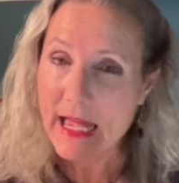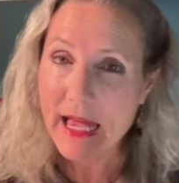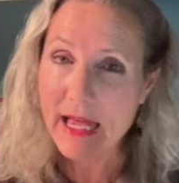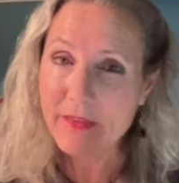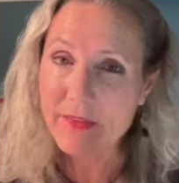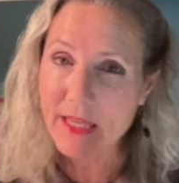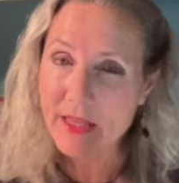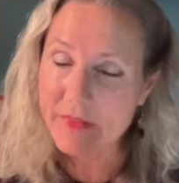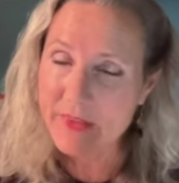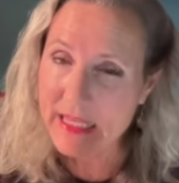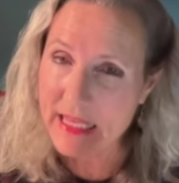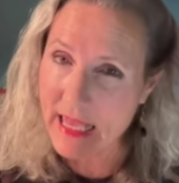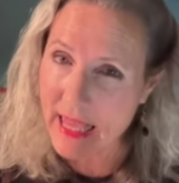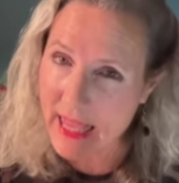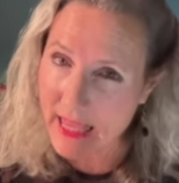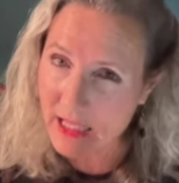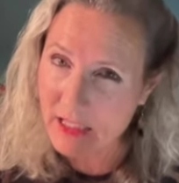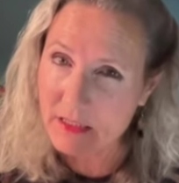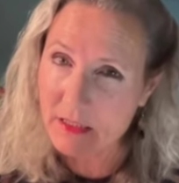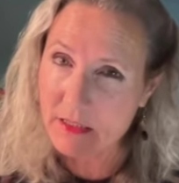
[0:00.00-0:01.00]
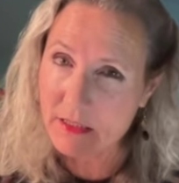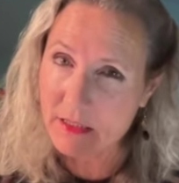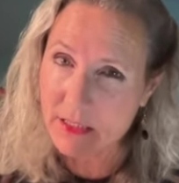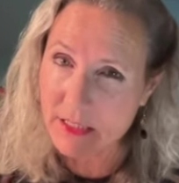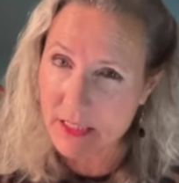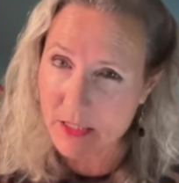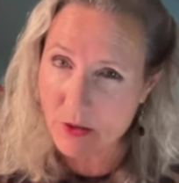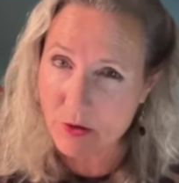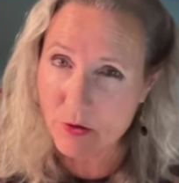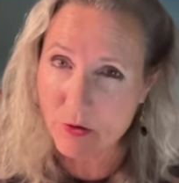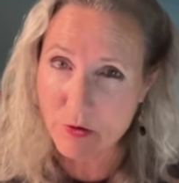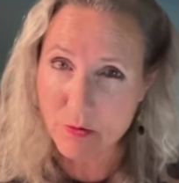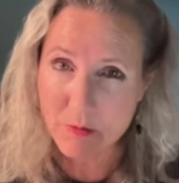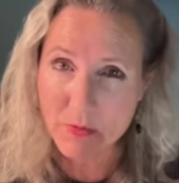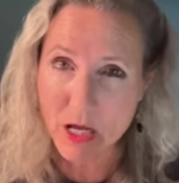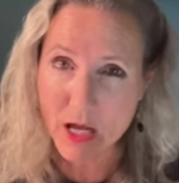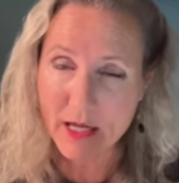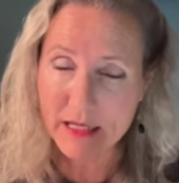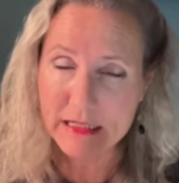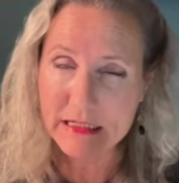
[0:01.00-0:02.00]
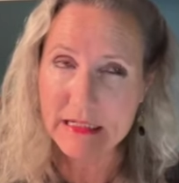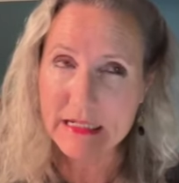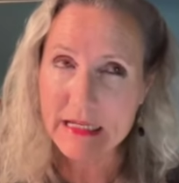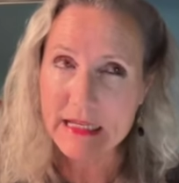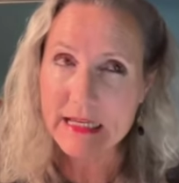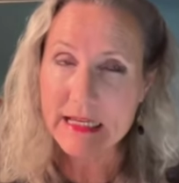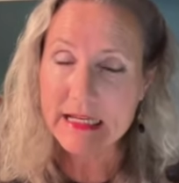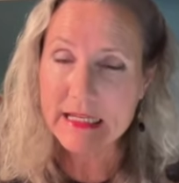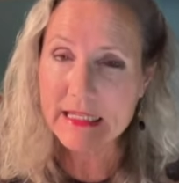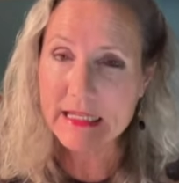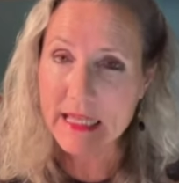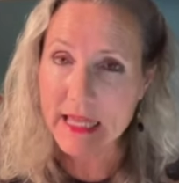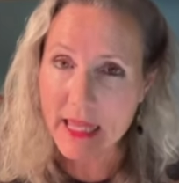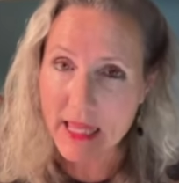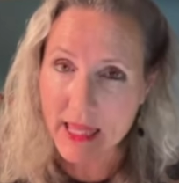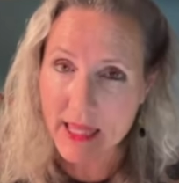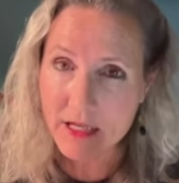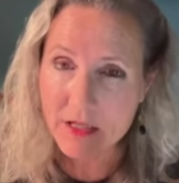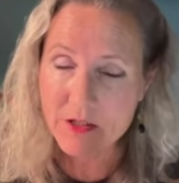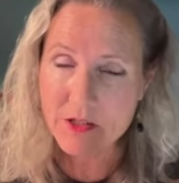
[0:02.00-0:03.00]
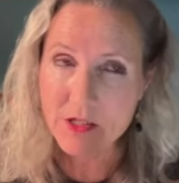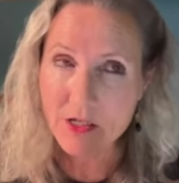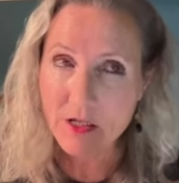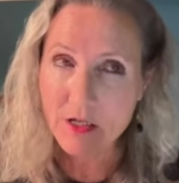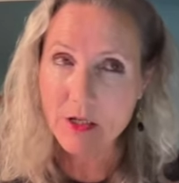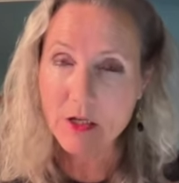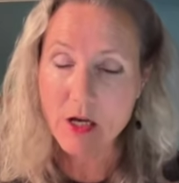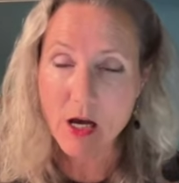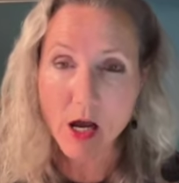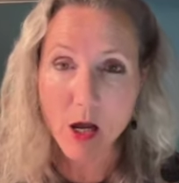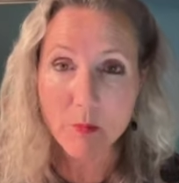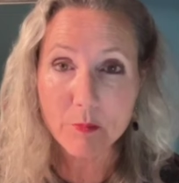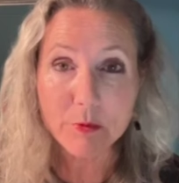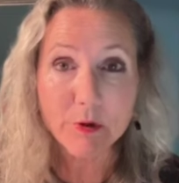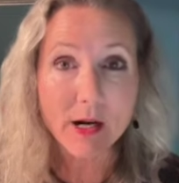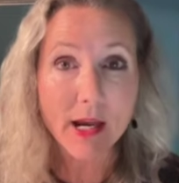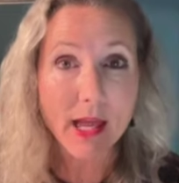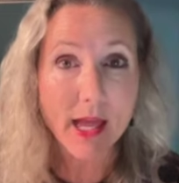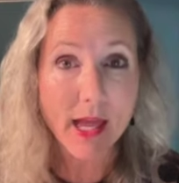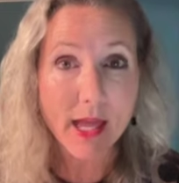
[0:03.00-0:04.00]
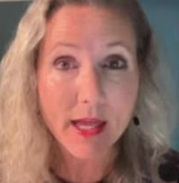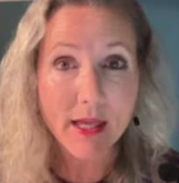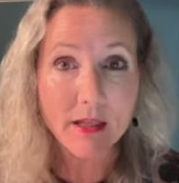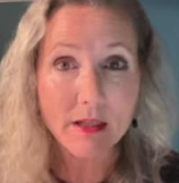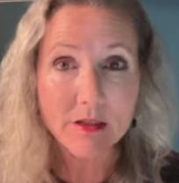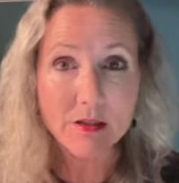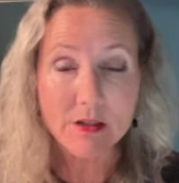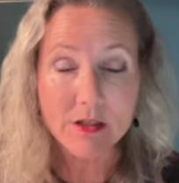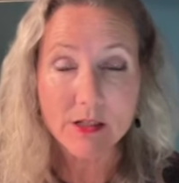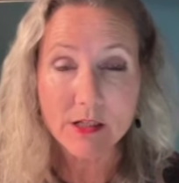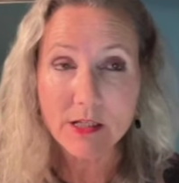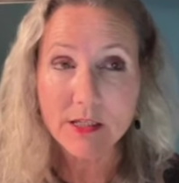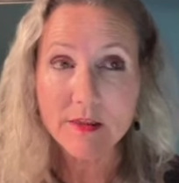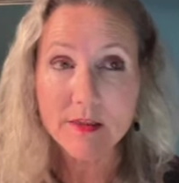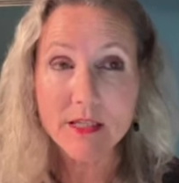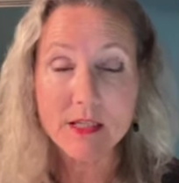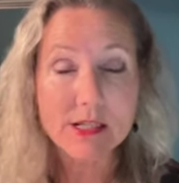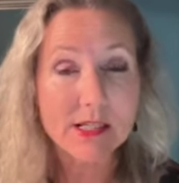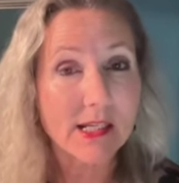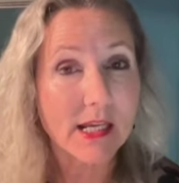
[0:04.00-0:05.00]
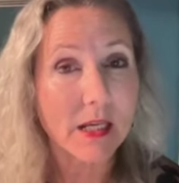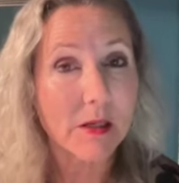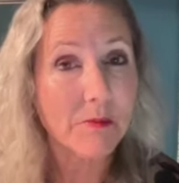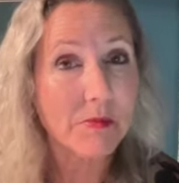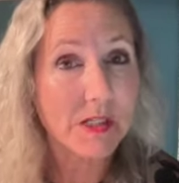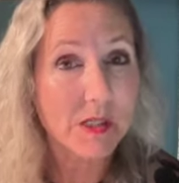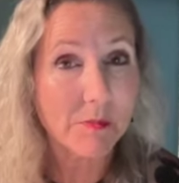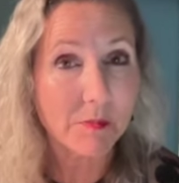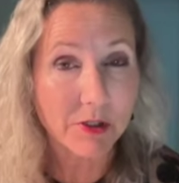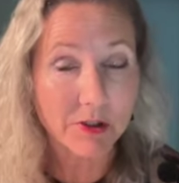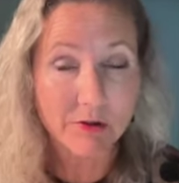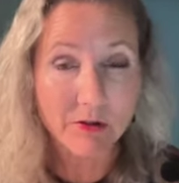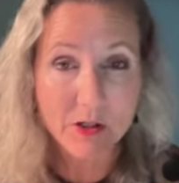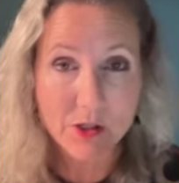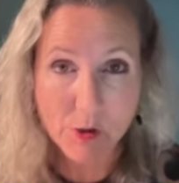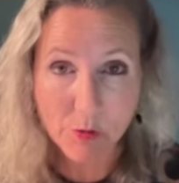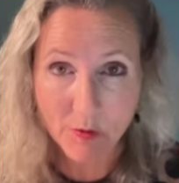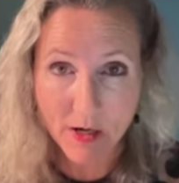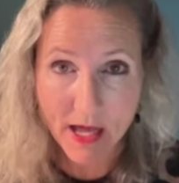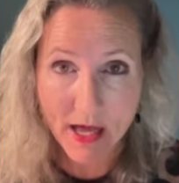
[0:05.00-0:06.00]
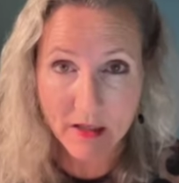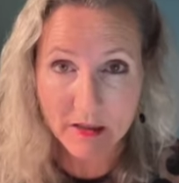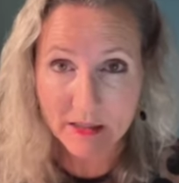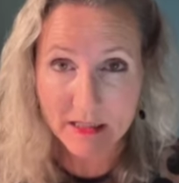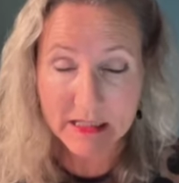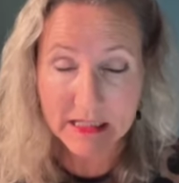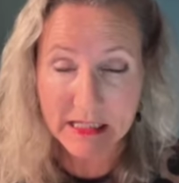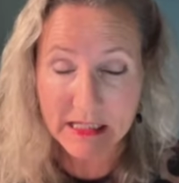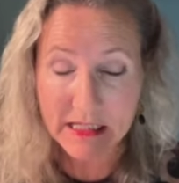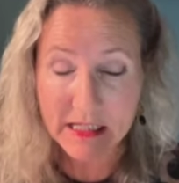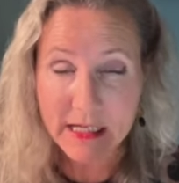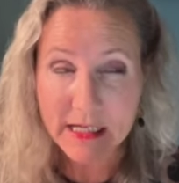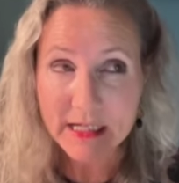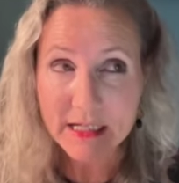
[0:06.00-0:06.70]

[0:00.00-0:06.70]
and that the analytical mind can't comprehend the same spirituality